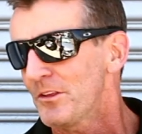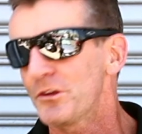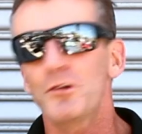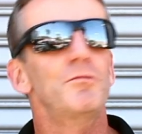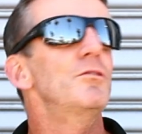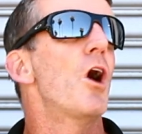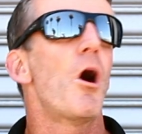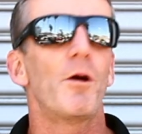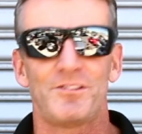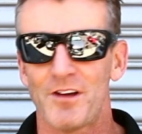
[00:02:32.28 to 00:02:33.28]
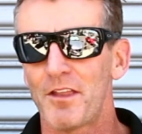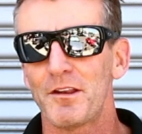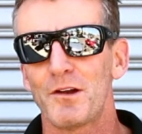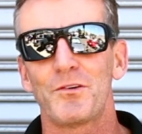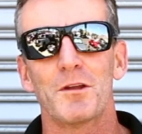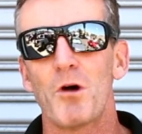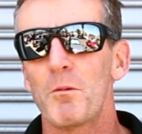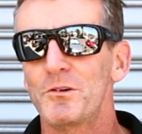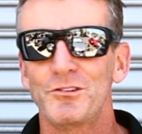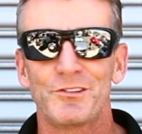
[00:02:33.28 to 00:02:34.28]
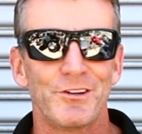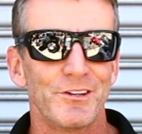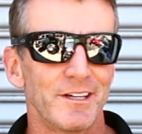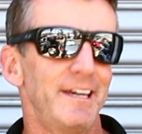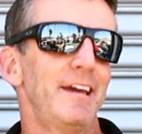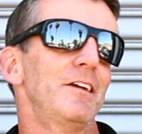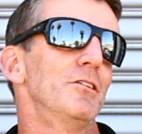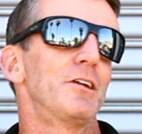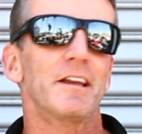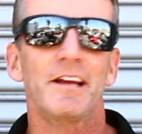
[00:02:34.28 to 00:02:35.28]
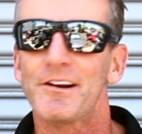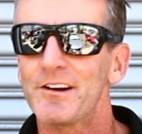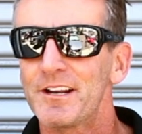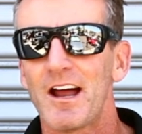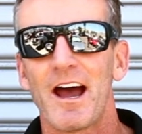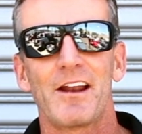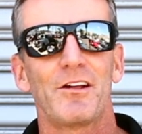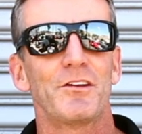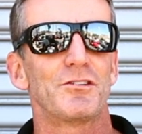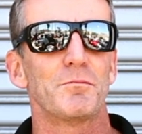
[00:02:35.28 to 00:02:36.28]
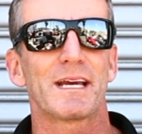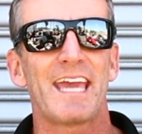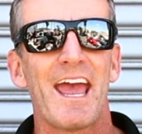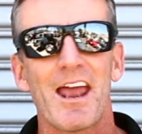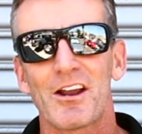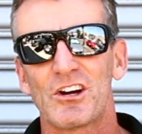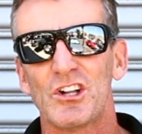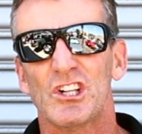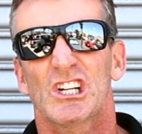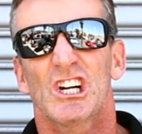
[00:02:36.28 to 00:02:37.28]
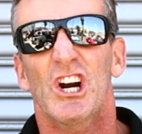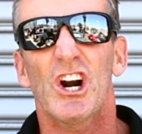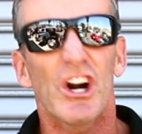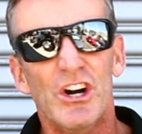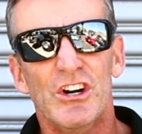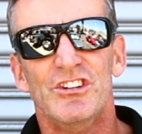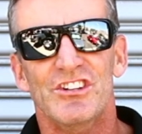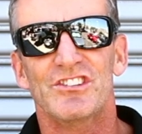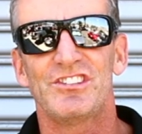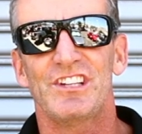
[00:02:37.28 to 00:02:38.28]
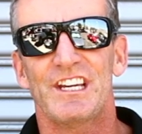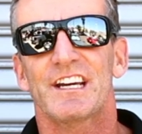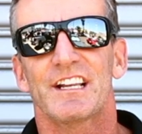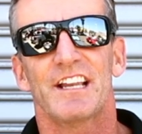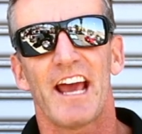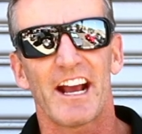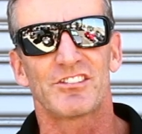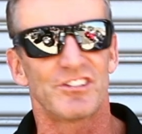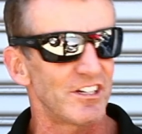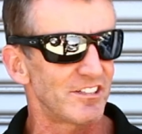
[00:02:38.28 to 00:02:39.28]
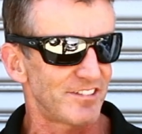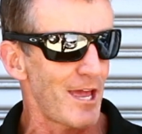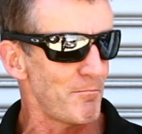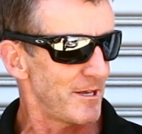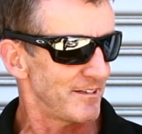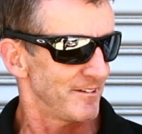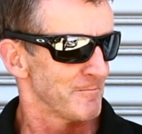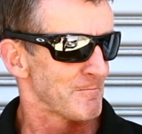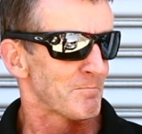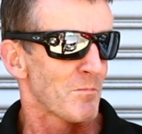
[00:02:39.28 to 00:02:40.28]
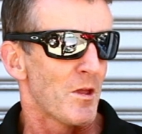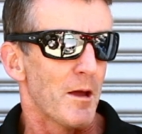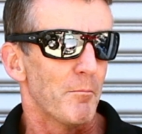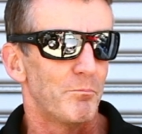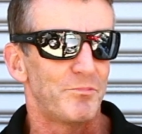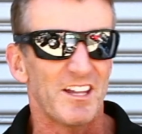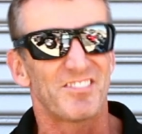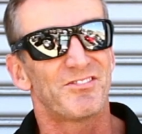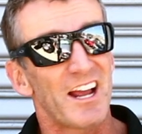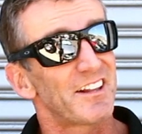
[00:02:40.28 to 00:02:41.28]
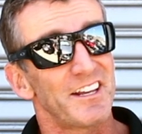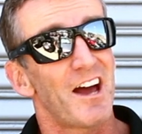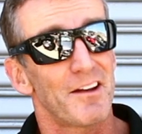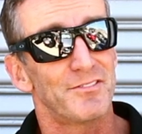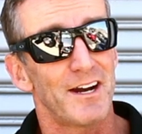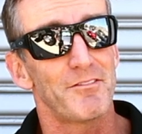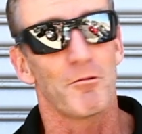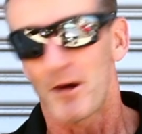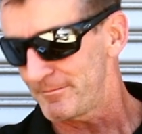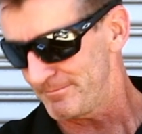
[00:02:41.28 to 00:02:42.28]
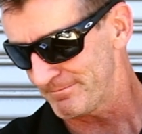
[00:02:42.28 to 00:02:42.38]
you know it's on there from the moment you turn the key. You can hear it at idle. There's a mechanical urgency and extra excitement that's frankly not for everyone.